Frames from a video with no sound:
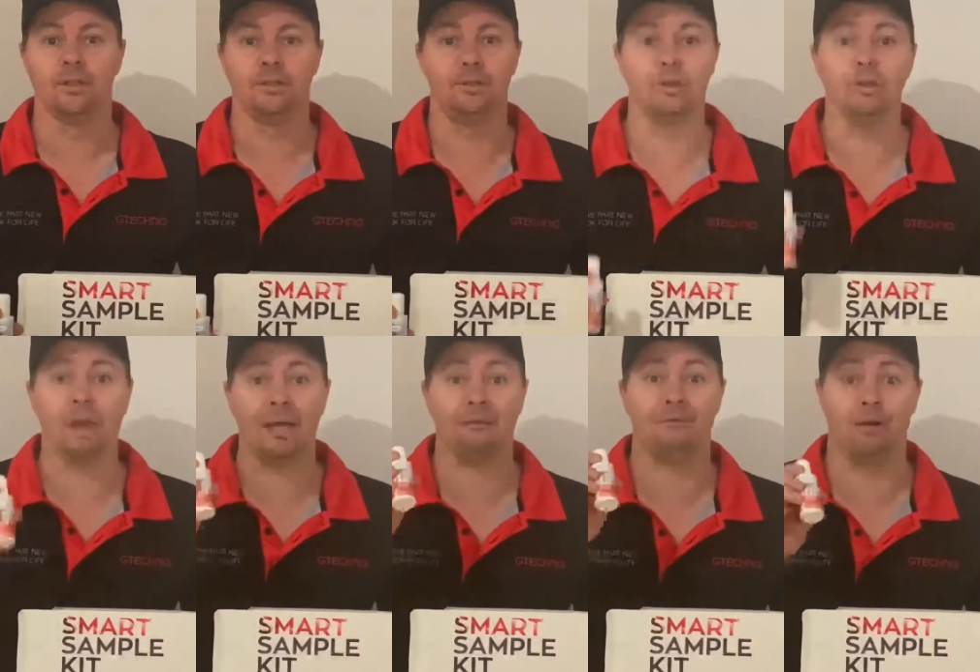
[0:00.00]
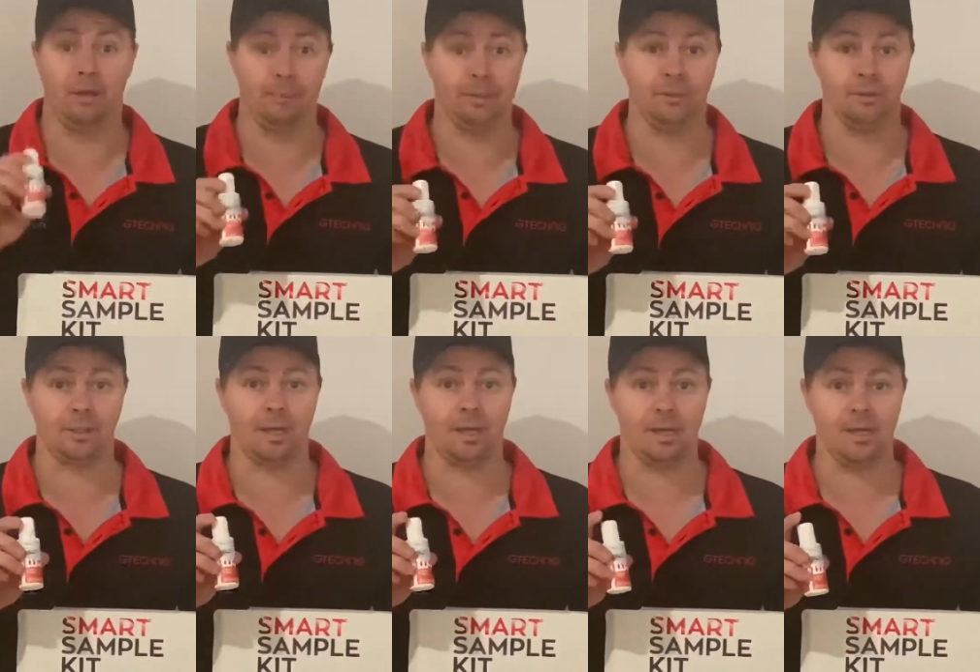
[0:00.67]
Do you like foaming your
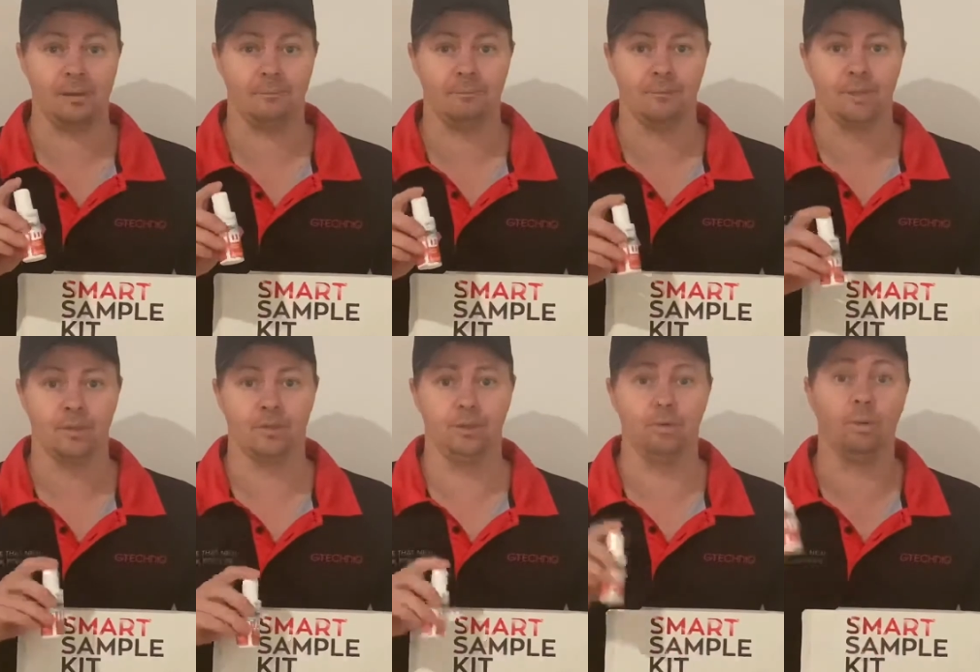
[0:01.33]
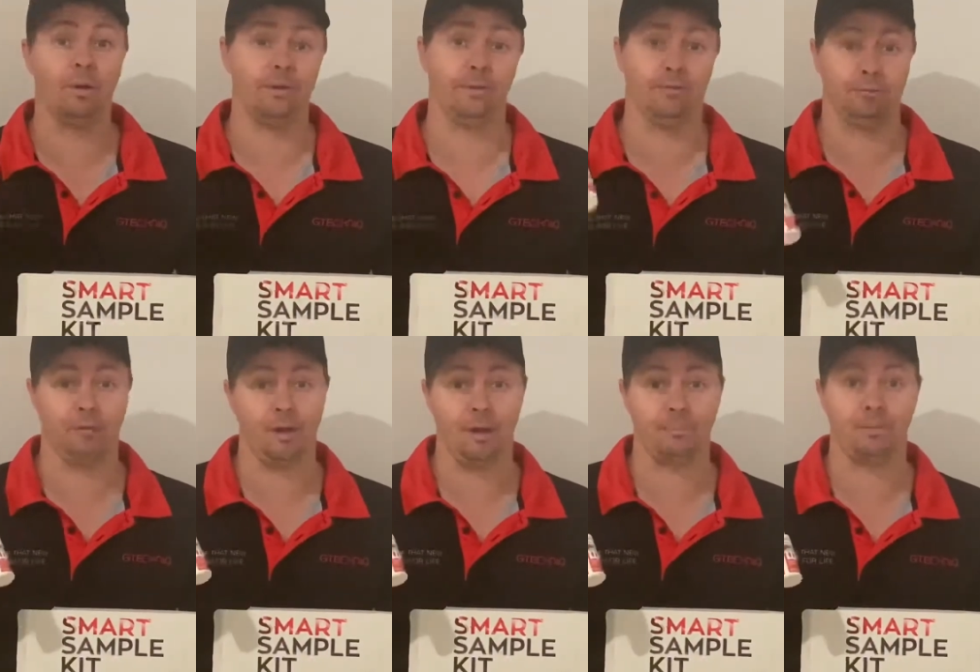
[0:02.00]
car? Do you want the
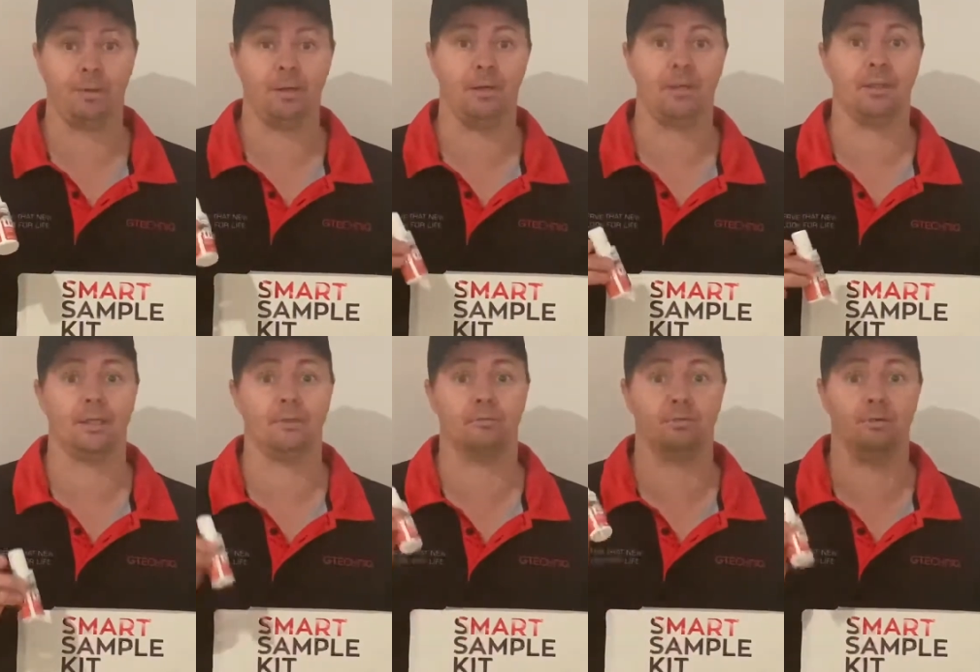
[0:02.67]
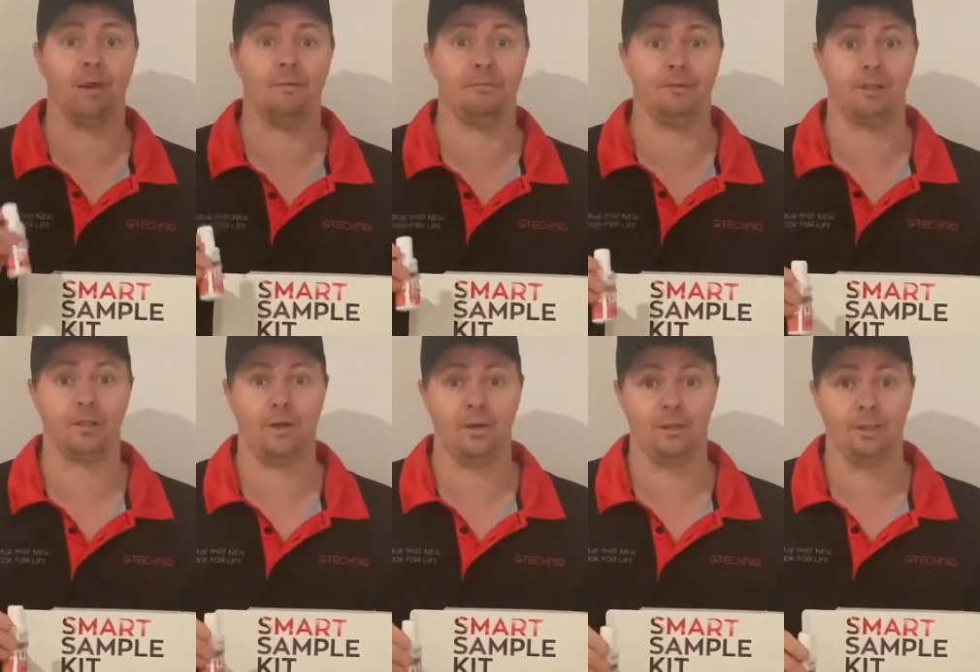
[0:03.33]
right product that's right for your
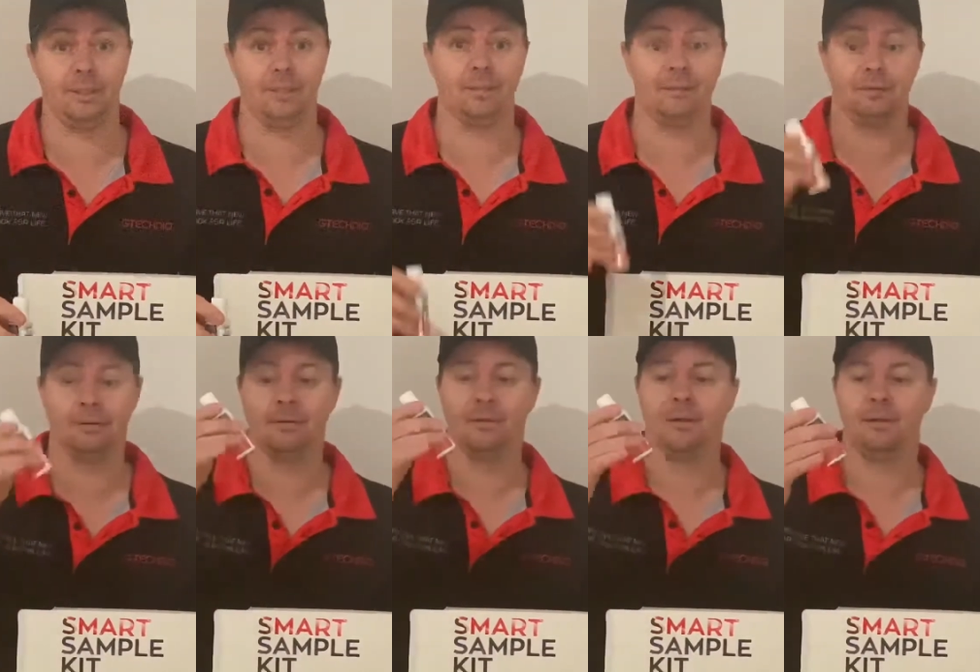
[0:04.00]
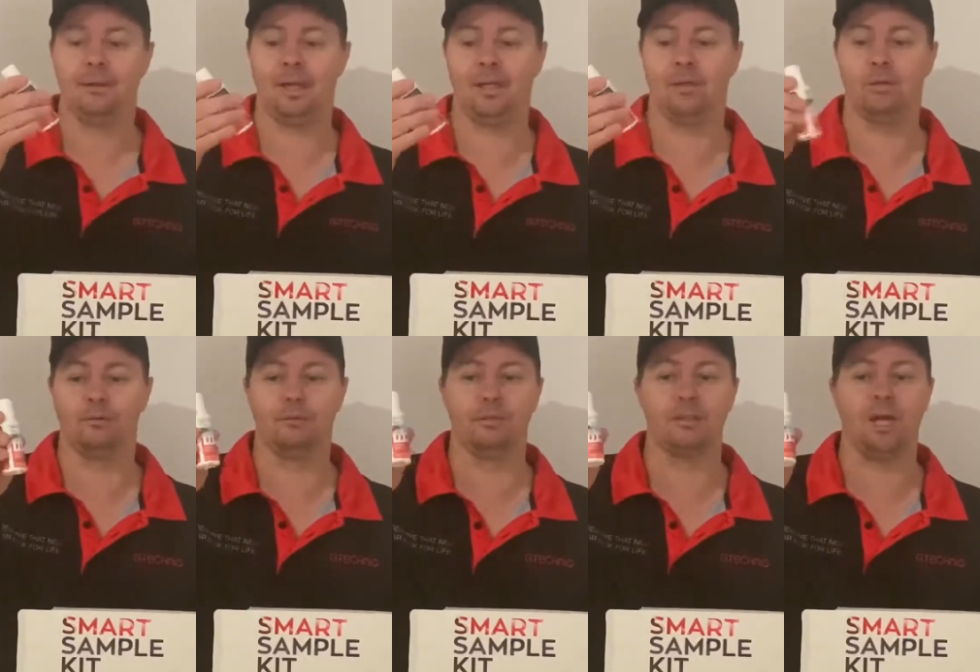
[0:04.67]
coating? Then
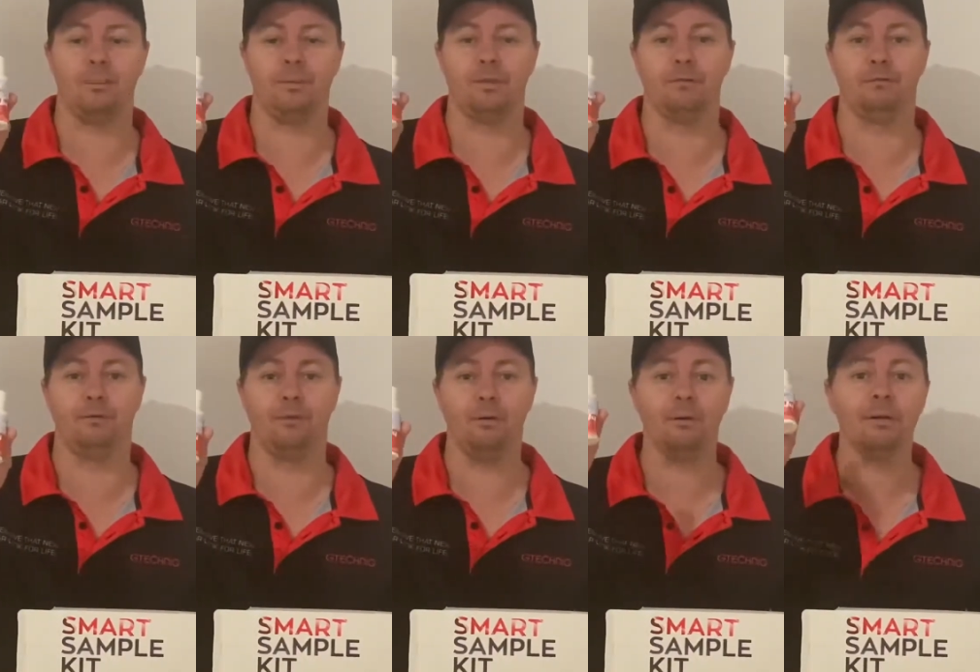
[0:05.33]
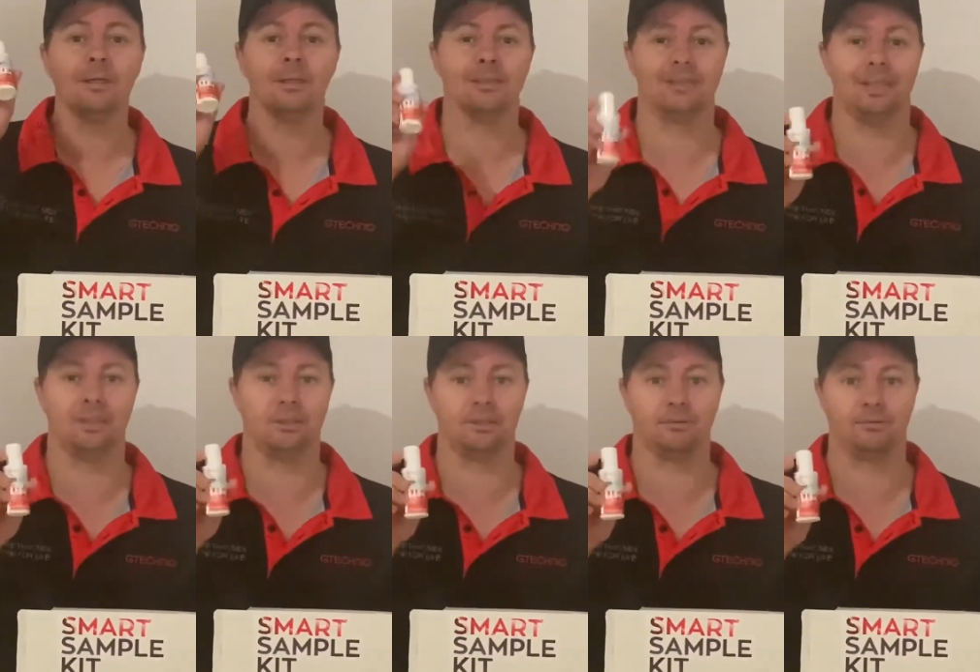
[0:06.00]
look for W4
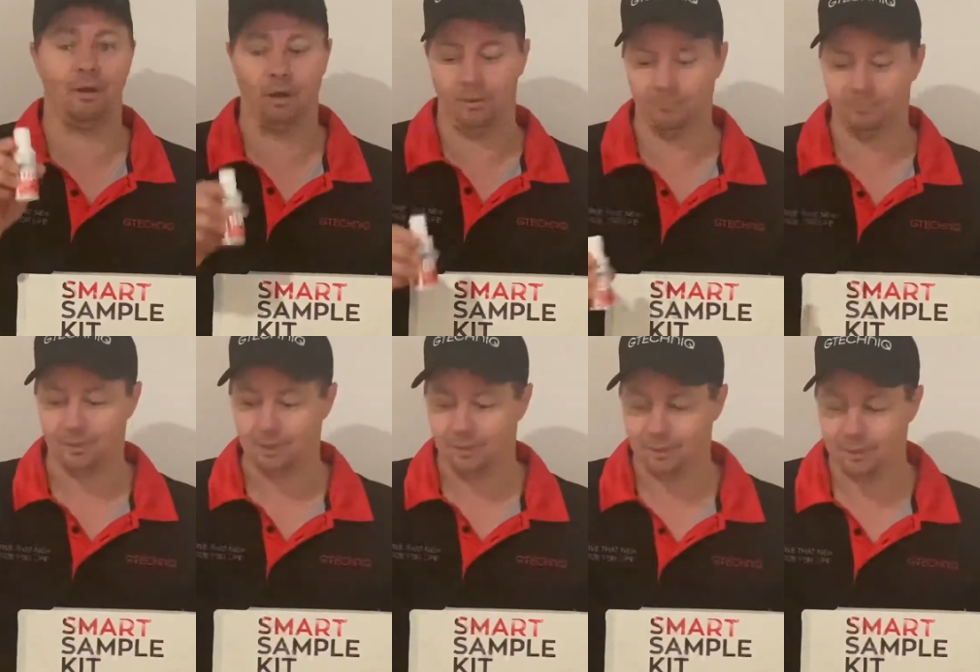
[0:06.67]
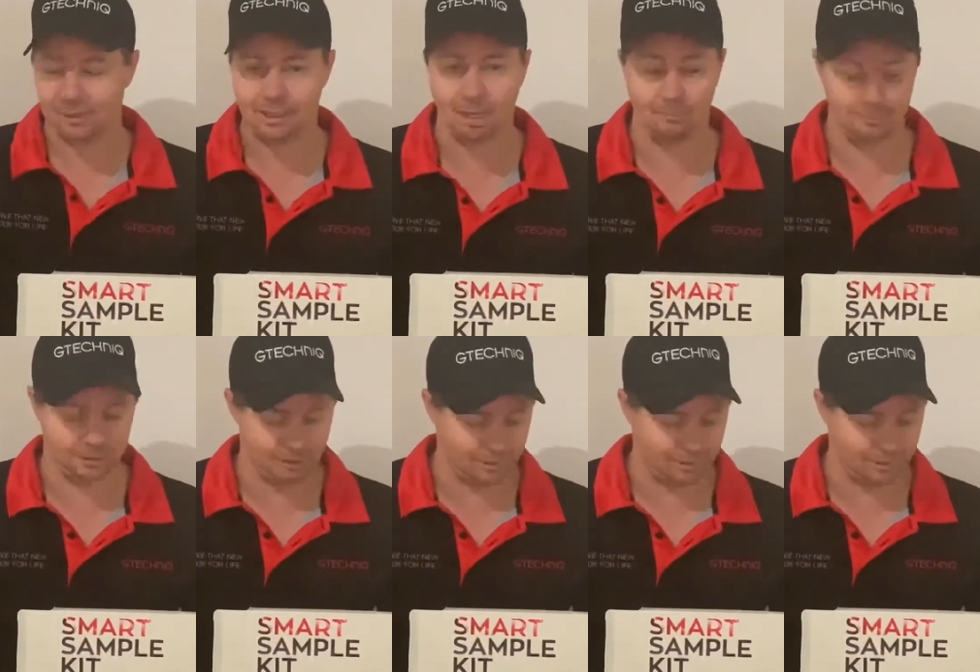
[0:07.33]
citrus foam. This comes in